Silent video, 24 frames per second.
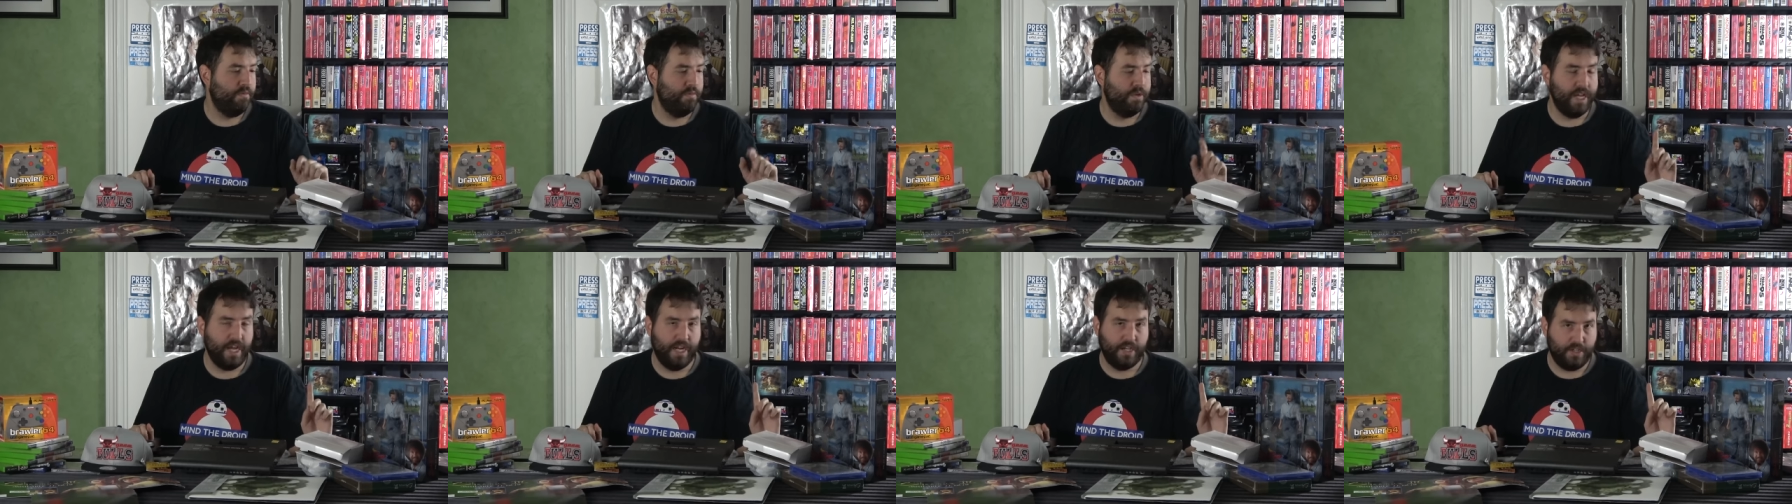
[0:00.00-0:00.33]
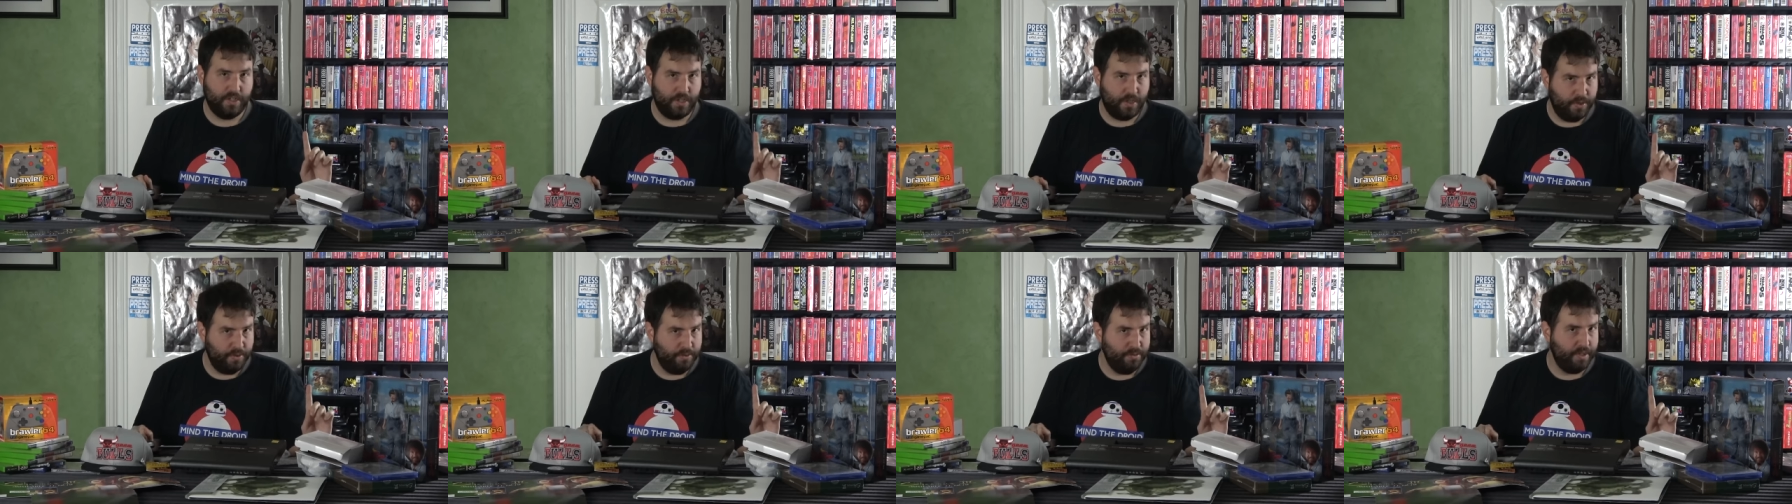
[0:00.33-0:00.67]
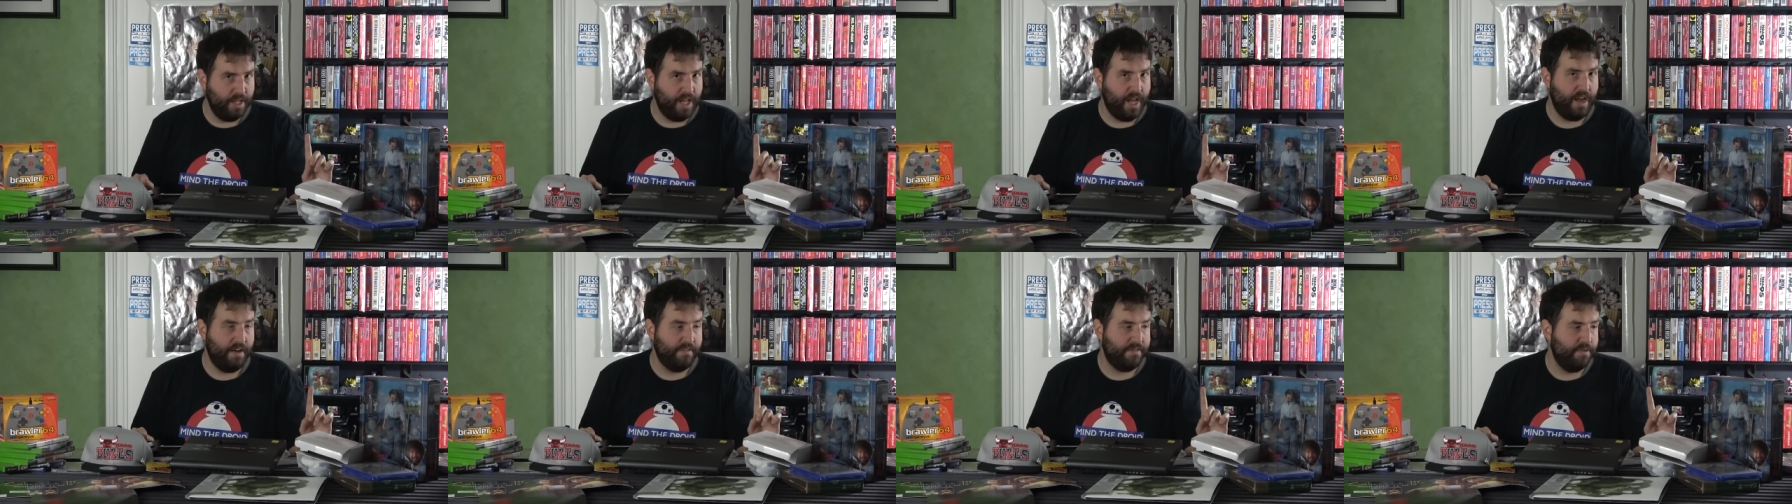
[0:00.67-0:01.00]
we got two
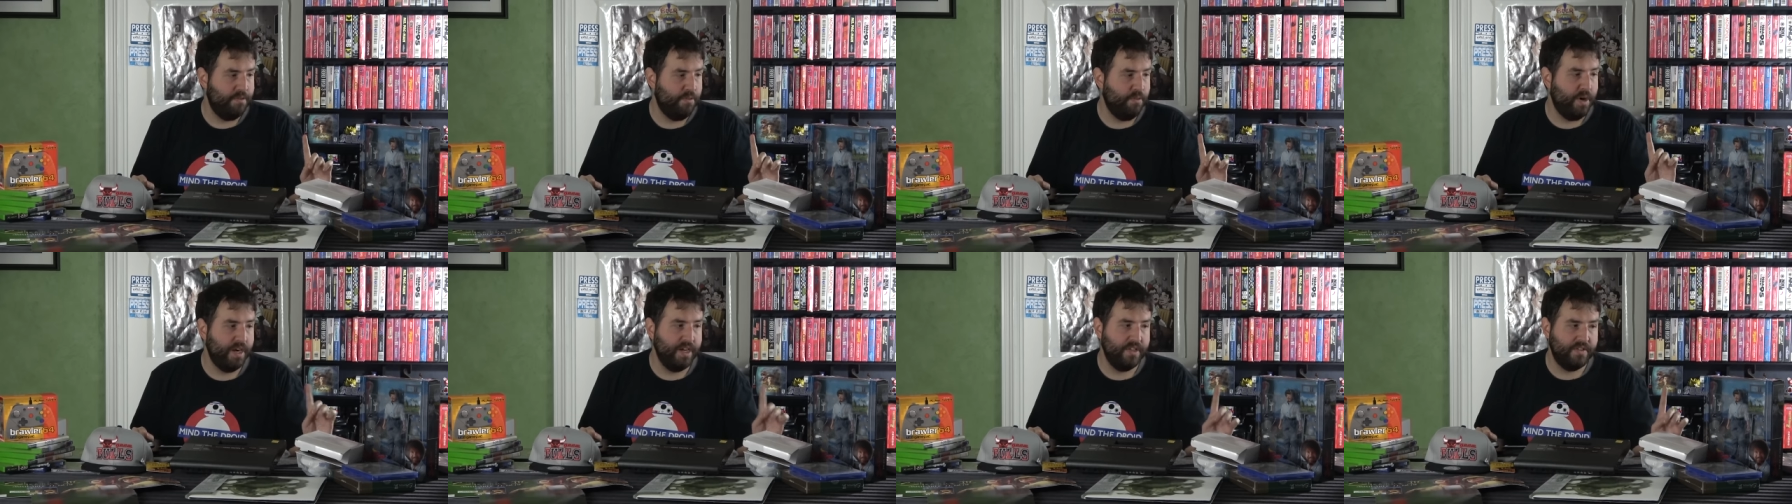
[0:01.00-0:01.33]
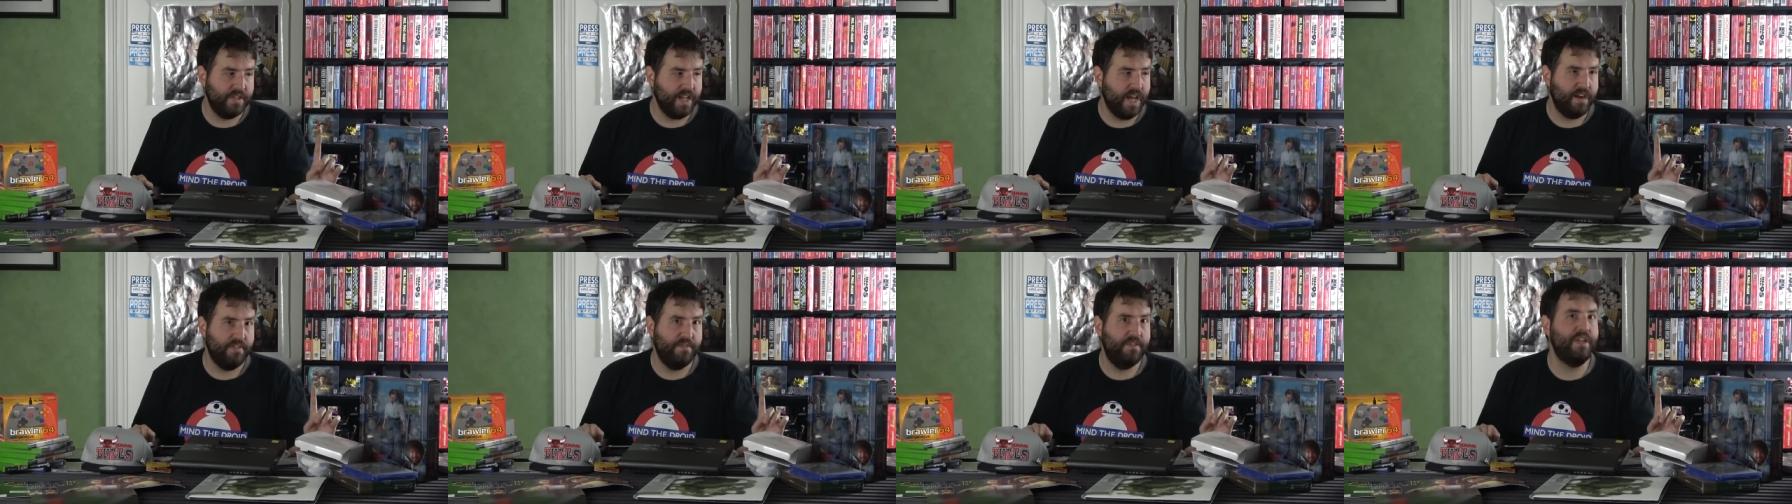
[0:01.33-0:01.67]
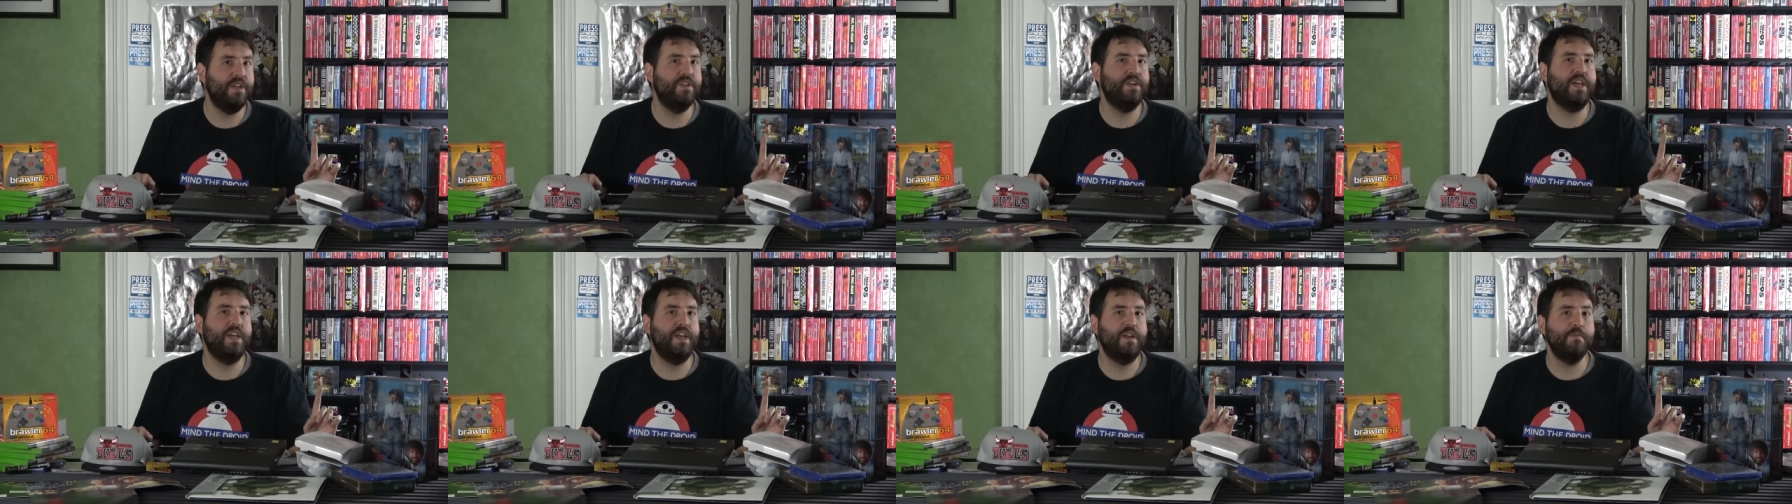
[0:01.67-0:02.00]
left. One is not a
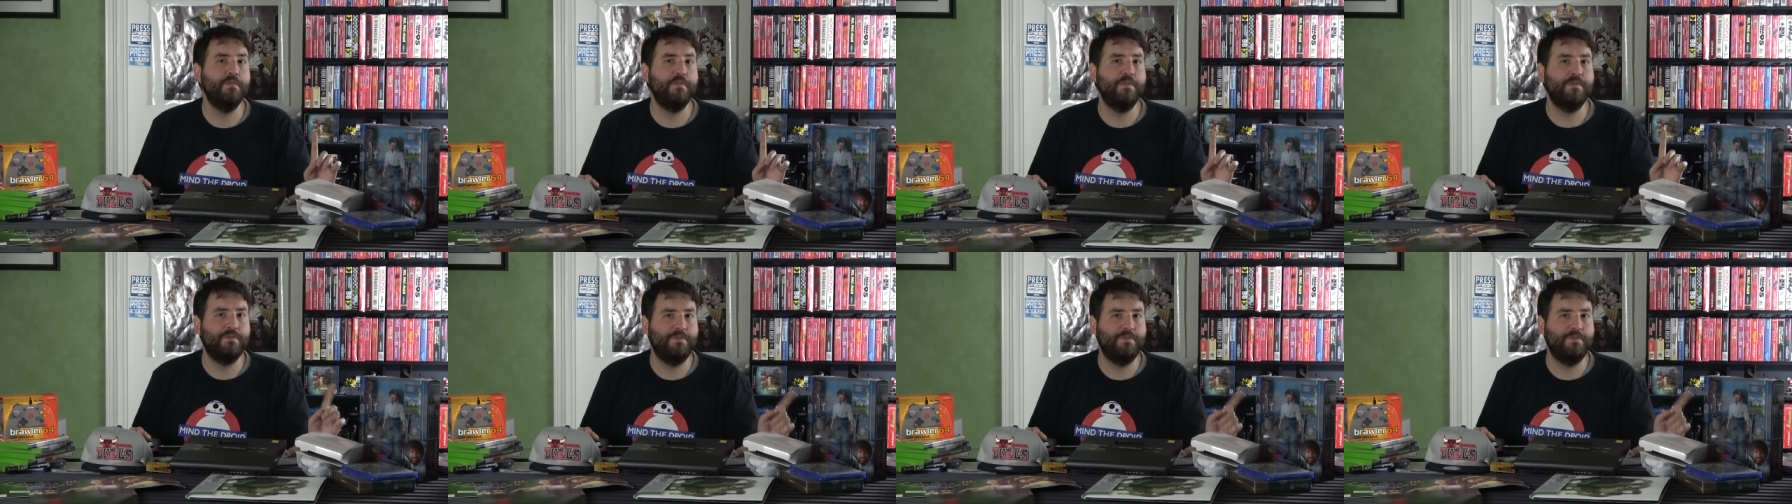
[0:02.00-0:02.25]
video game,